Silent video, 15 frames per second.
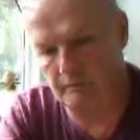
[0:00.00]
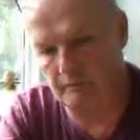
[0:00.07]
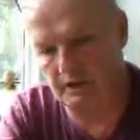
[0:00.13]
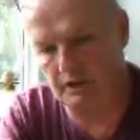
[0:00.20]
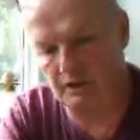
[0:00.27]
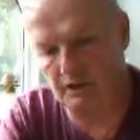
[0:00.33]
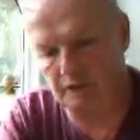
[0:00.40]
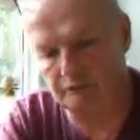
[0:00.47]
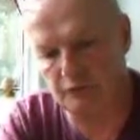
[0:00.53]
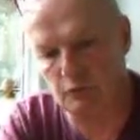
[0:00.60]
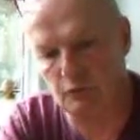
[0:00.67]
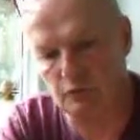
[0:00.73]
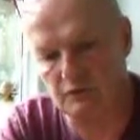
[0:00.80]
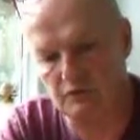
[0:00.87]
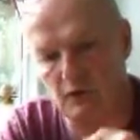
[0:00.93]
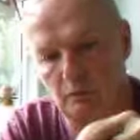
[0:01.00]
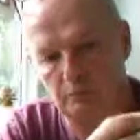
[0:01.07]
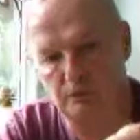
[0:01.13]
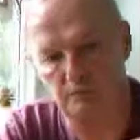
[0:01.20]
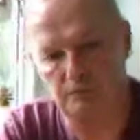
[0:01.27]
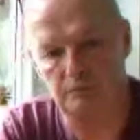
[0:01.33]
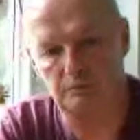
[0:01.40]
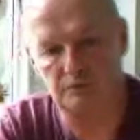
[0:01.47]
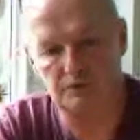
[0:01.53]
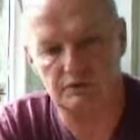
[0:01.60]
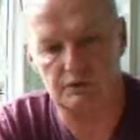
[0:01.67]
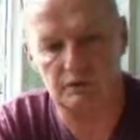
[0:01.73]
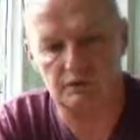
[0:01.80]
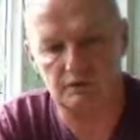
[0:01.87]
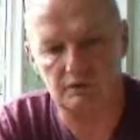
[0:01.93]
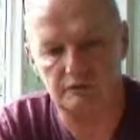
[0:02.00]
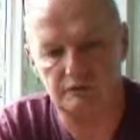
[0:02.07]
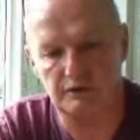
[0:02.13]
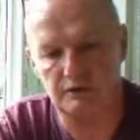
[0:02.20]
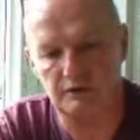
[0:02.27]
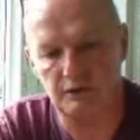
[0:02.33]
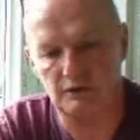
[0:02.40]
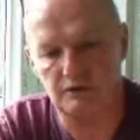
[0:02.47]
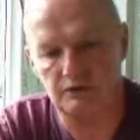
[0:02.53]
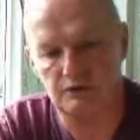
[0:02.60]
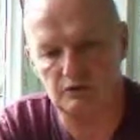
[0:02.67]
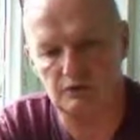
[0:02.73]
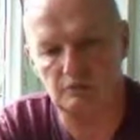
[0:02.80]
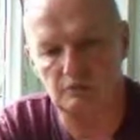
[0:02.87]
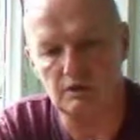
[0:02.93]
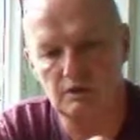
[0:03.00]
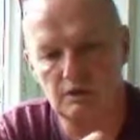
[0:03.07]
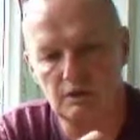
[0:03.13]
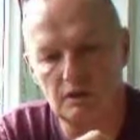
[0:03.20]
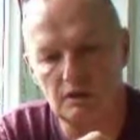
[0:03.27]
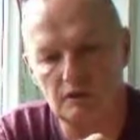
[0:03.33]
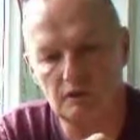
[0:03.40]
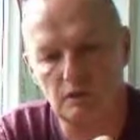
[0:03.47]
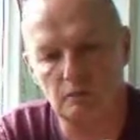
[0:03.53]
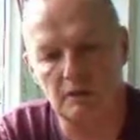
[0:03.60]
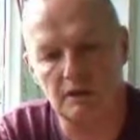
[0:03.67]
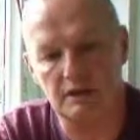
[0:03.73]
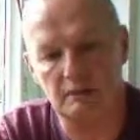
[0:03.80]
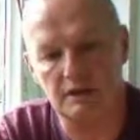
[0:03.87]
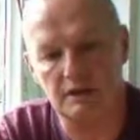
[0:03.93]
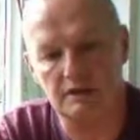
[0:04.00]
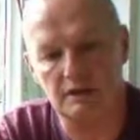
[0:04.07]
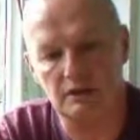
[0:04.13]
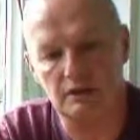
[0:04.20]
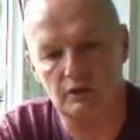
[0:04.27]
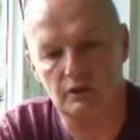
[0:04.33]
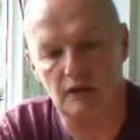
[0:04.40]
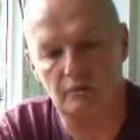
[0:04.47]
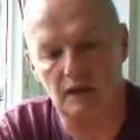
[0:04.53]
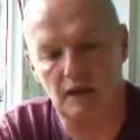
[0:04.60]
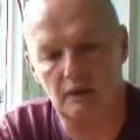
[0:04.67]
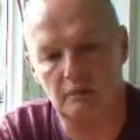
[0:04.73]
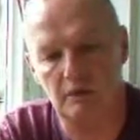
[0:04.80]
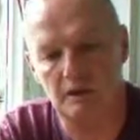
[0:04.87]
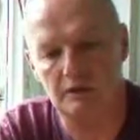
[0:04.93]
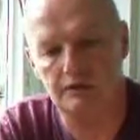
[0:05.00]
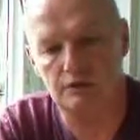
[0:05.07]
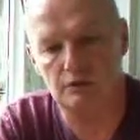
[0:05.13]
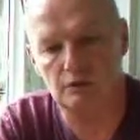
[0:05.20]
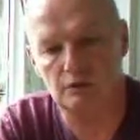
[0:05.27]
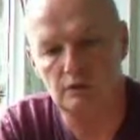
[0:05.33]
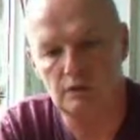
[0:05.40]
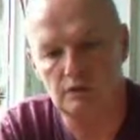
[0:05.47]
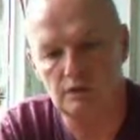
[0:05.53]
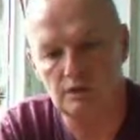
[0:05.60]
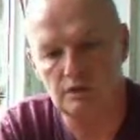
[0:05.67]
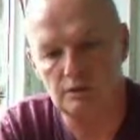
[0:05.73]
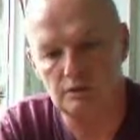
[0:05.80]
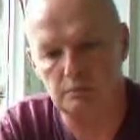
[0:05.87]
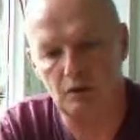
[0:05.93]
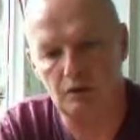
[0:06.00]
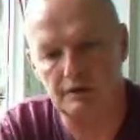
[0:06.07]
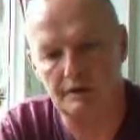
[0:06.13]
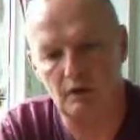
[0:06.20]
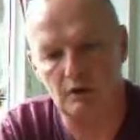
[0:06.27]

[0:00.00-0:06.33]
These are fools, not bishops. The French went to some trouble in a magazine called Le Palamède to point